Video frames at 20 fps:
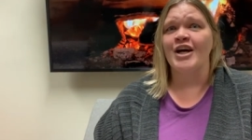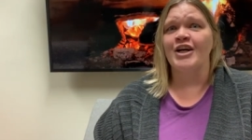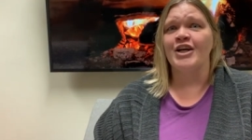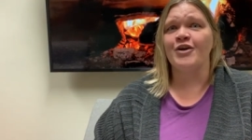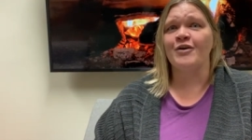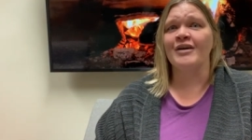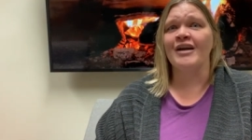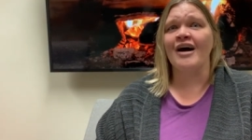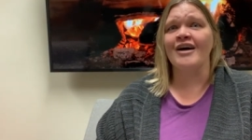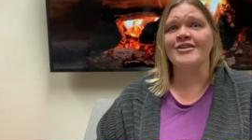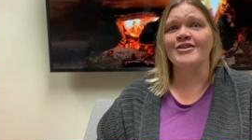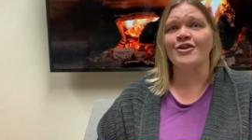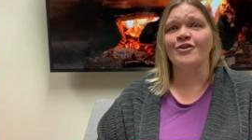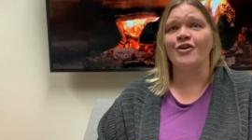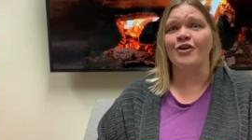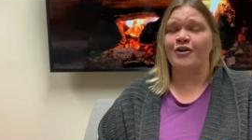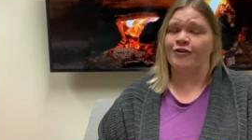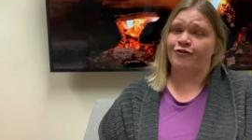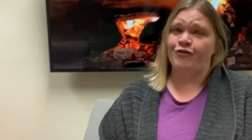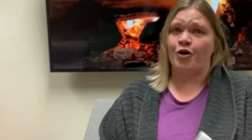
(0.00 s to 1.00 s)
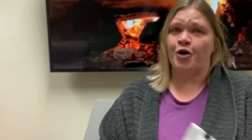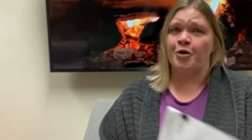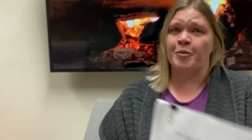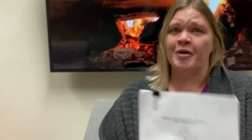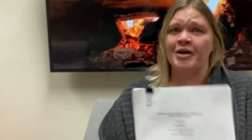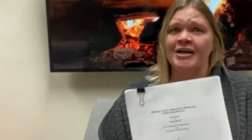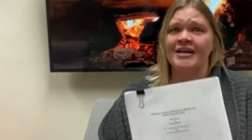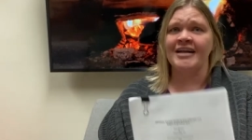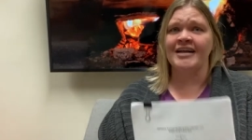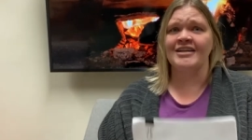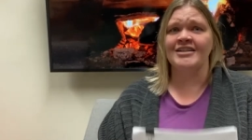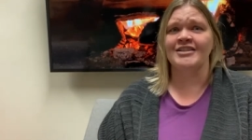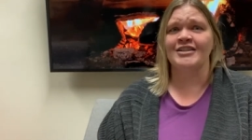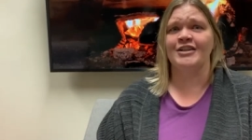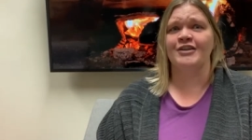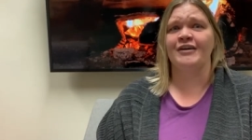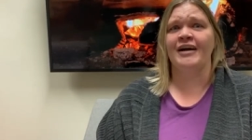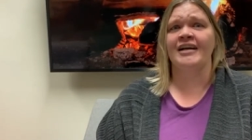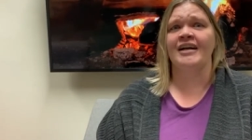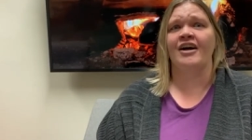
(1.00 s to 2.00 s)
You can also look forward. Here's a
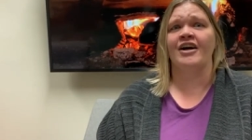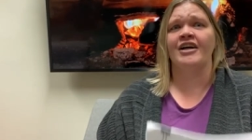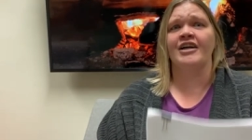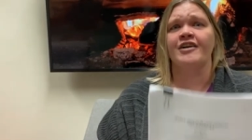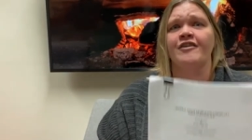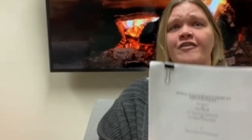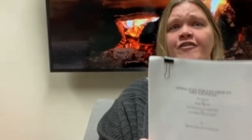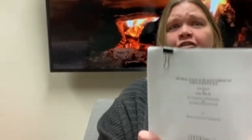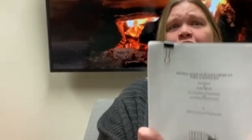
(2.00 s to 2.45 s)
great article